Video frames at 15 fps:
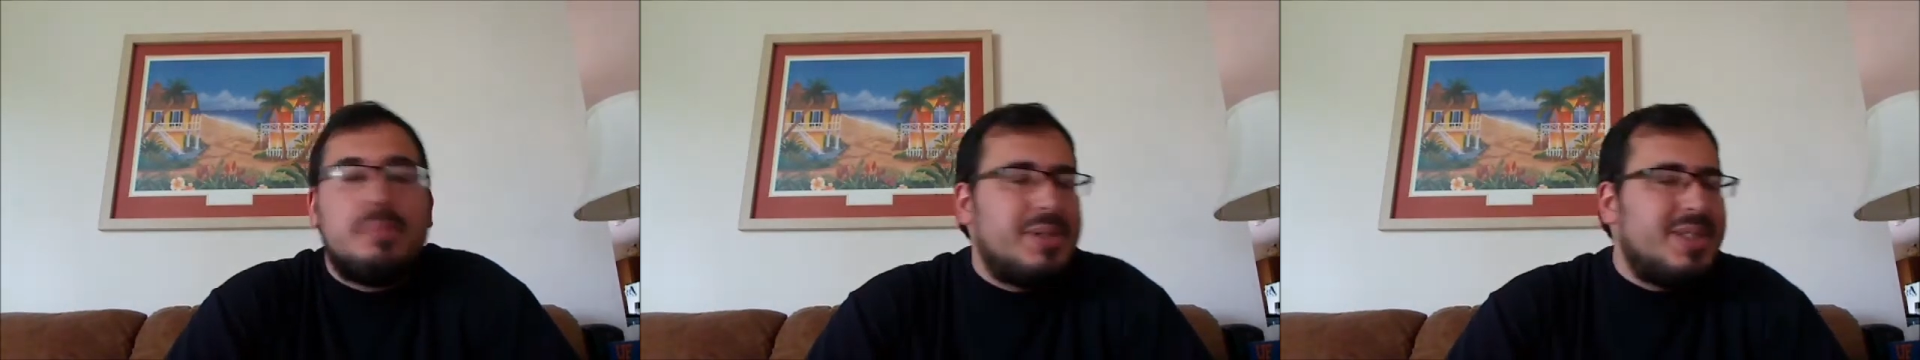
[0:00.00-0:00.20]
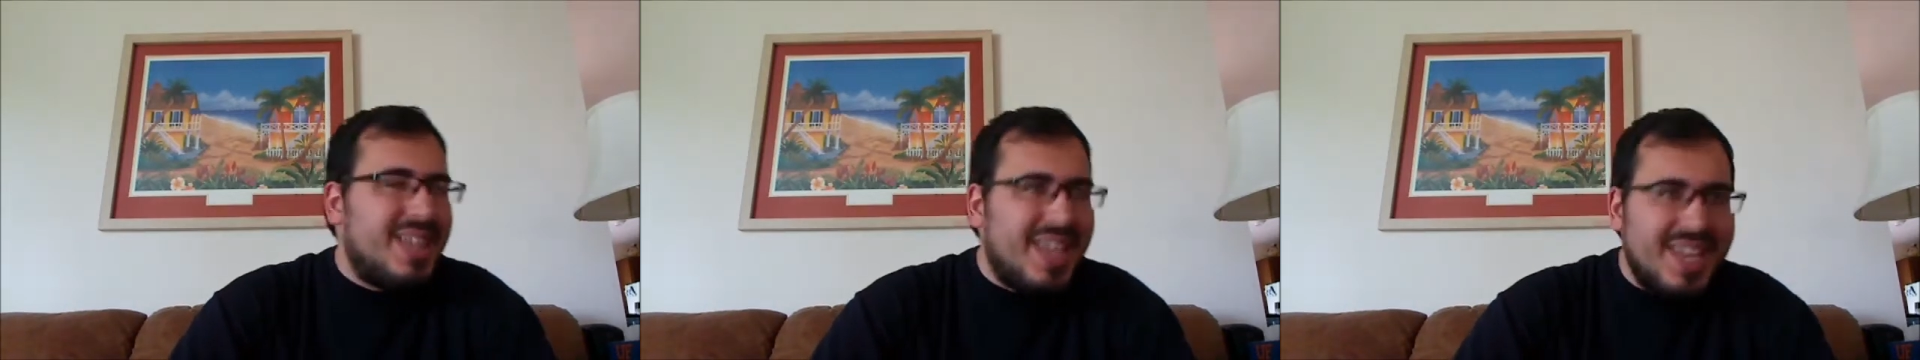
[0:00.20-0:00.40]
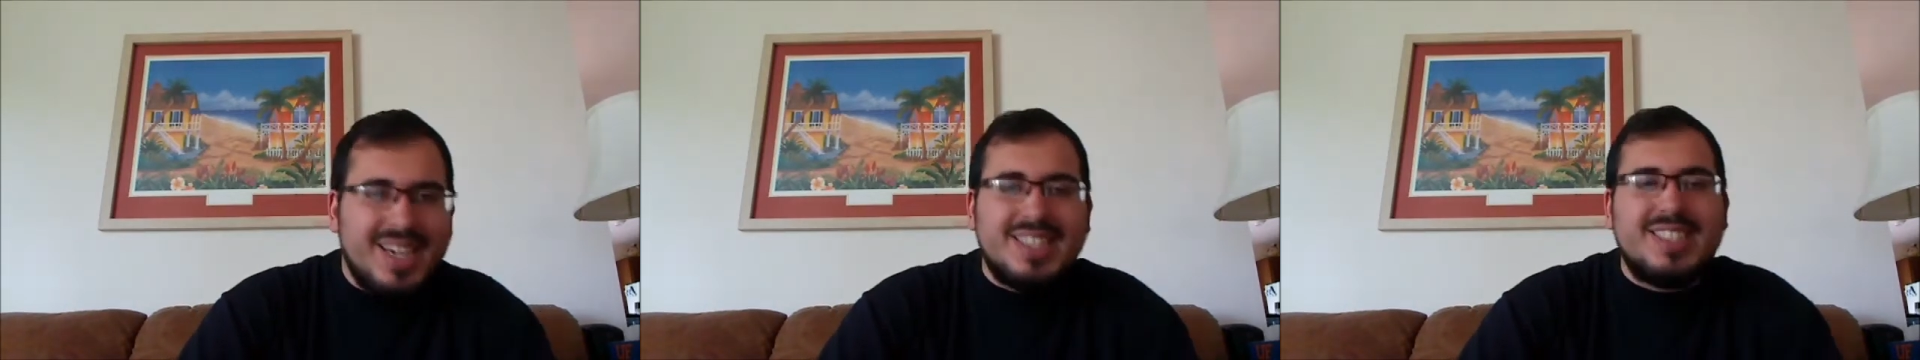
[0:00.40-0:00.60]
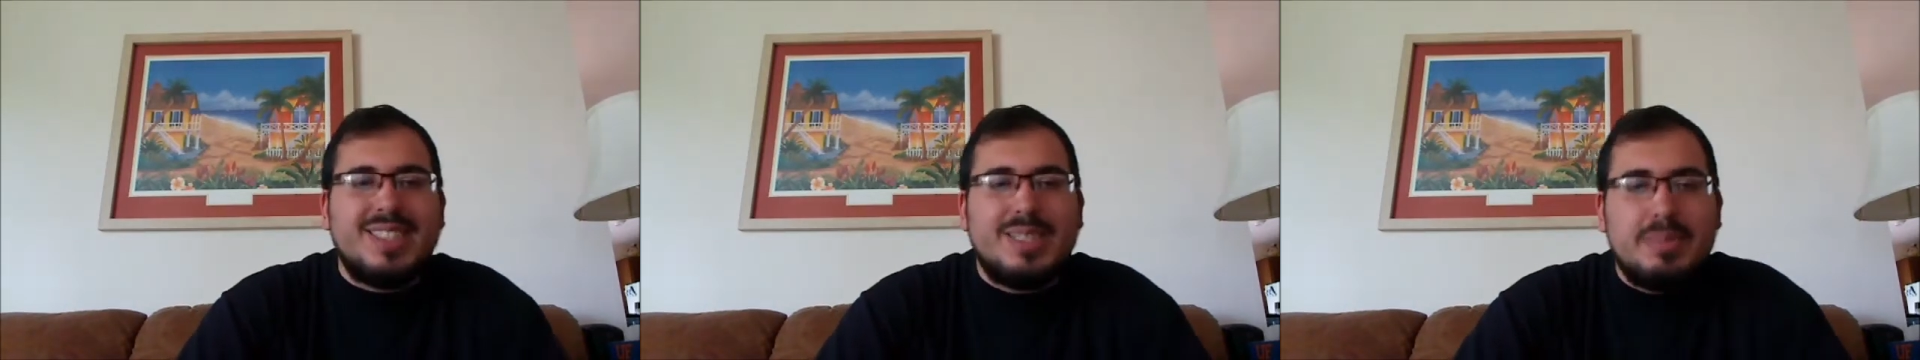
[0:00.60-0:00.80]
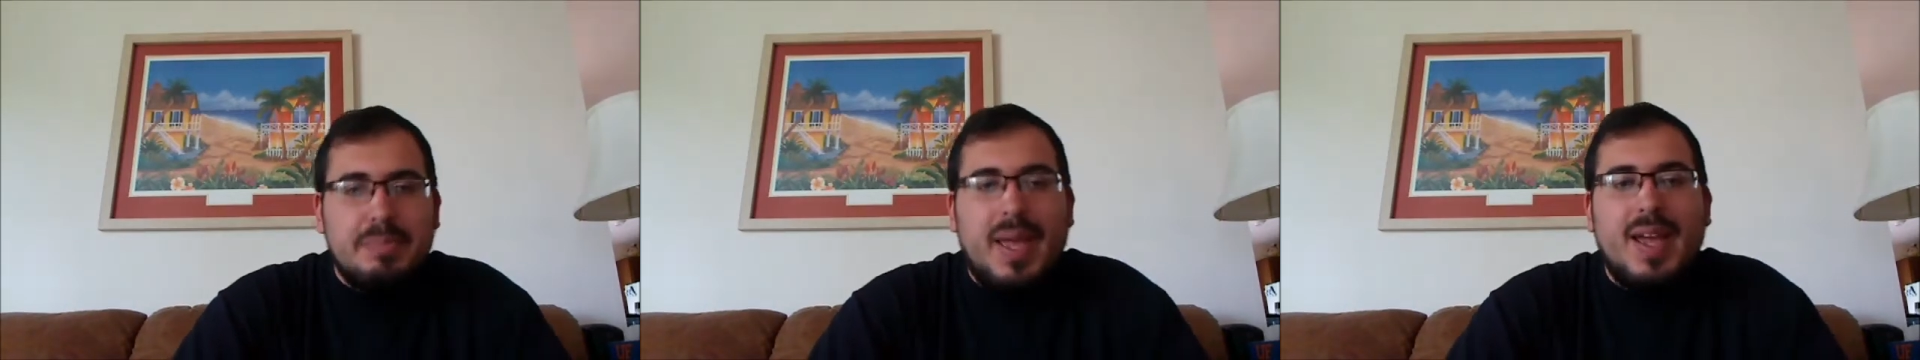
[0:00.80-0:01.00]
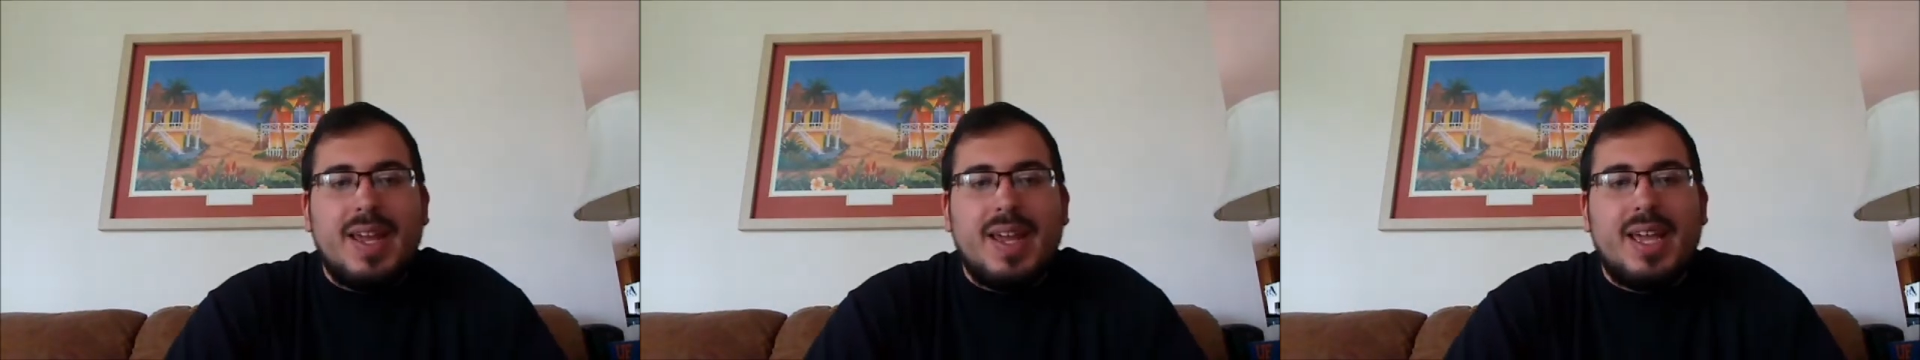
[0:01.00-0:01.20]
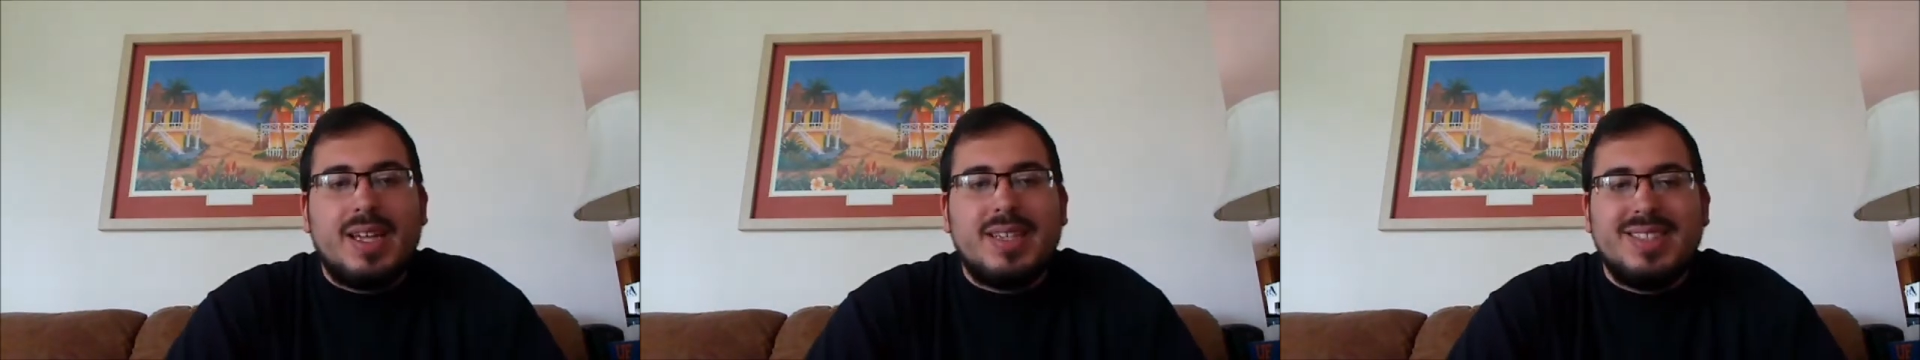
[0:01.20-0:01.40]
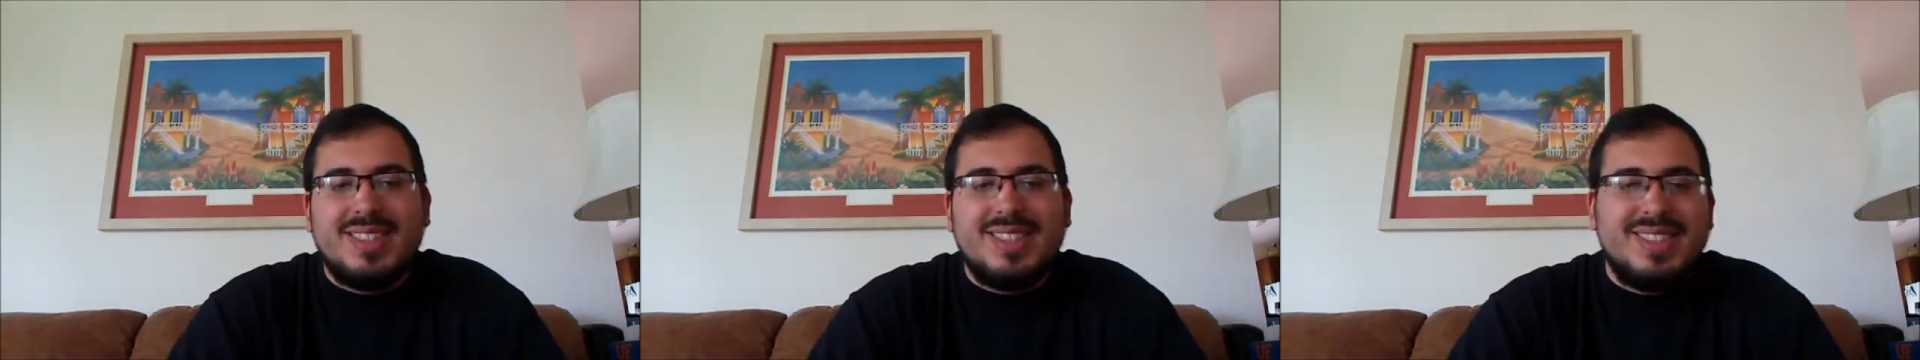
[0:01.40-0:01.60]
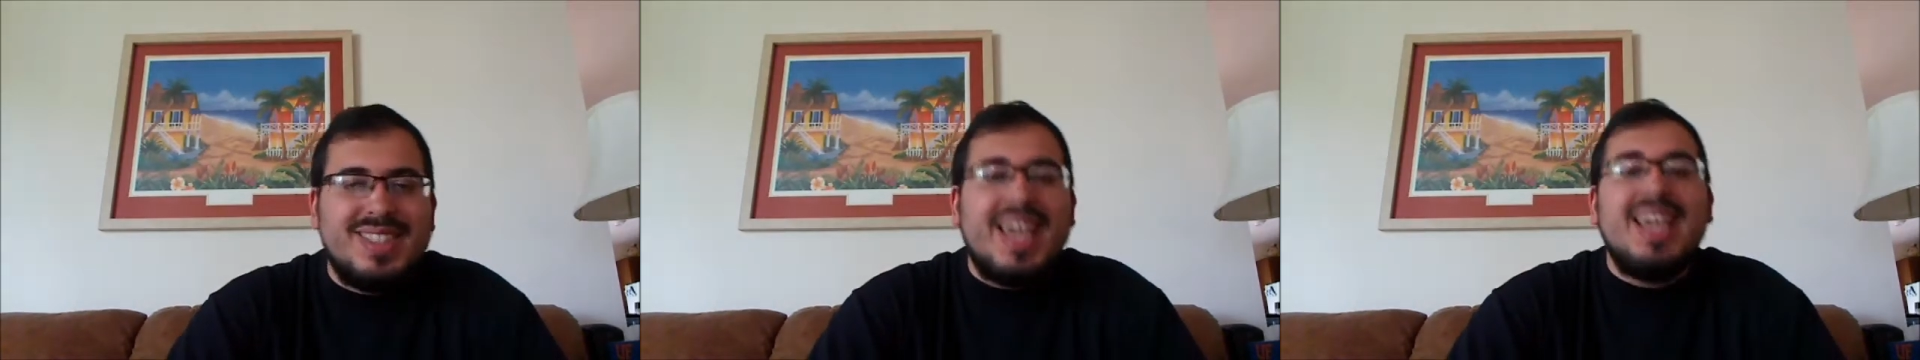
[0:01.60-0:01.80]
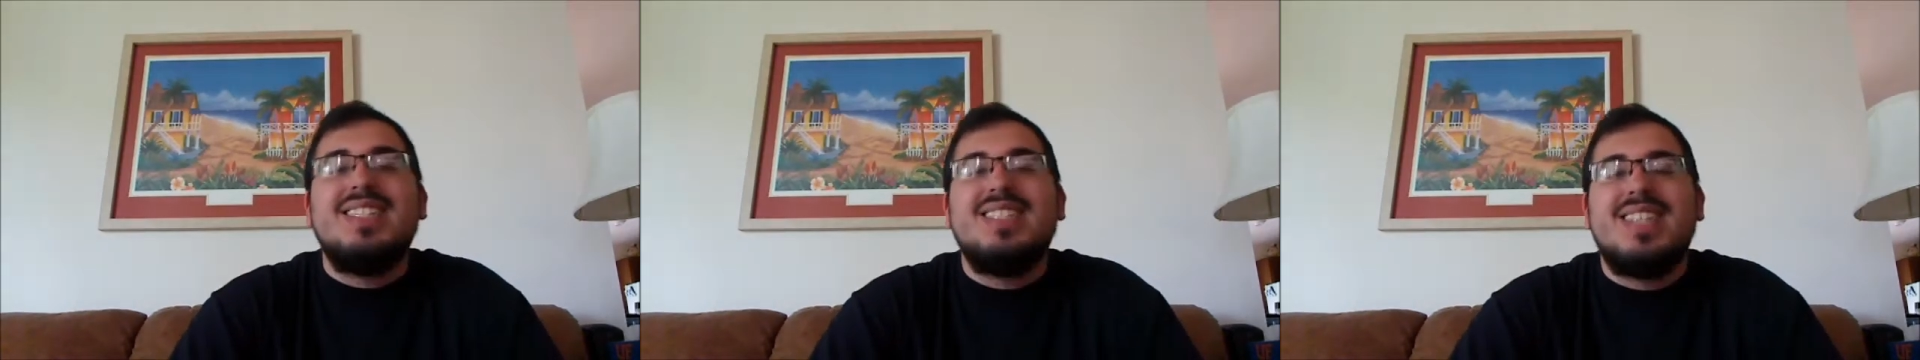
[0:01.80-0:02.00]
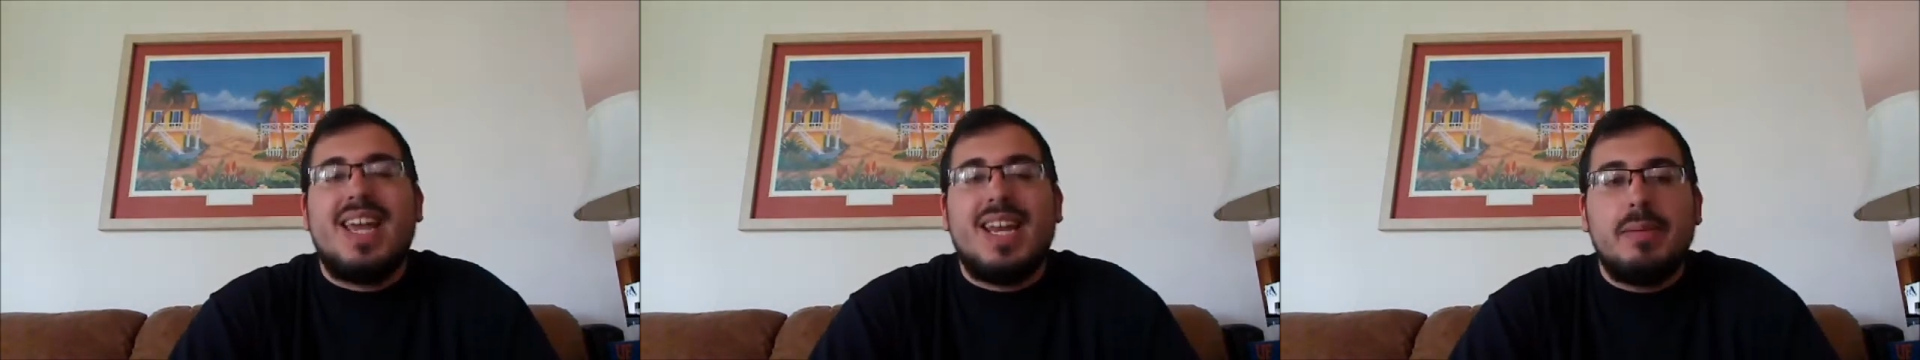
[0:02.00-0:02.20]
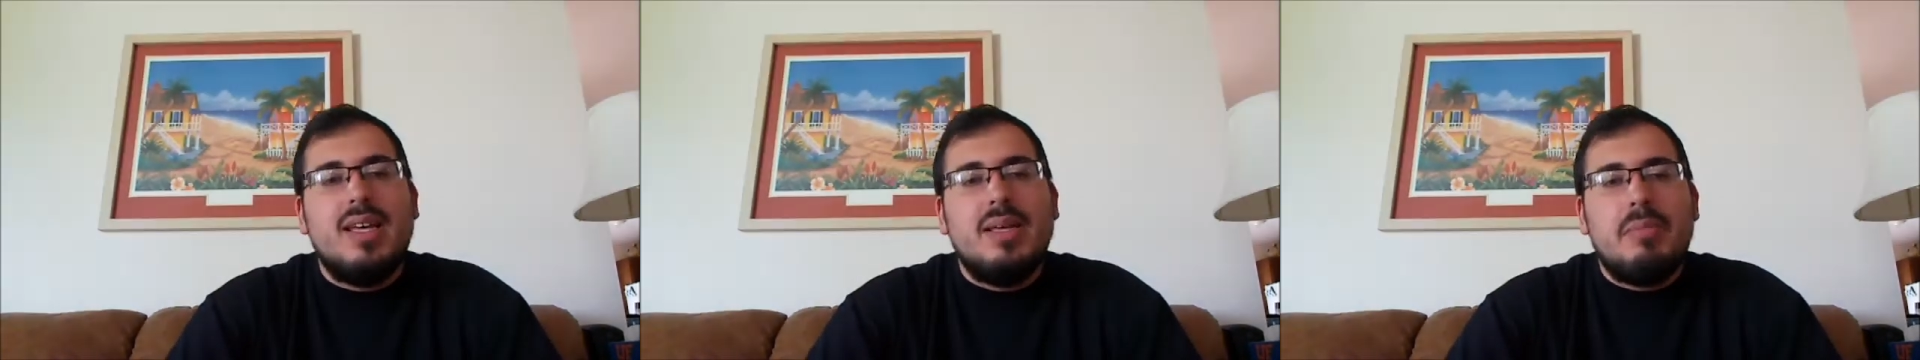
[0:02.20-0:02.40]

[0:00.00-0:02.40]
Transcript: planet-spanning, stake-setting,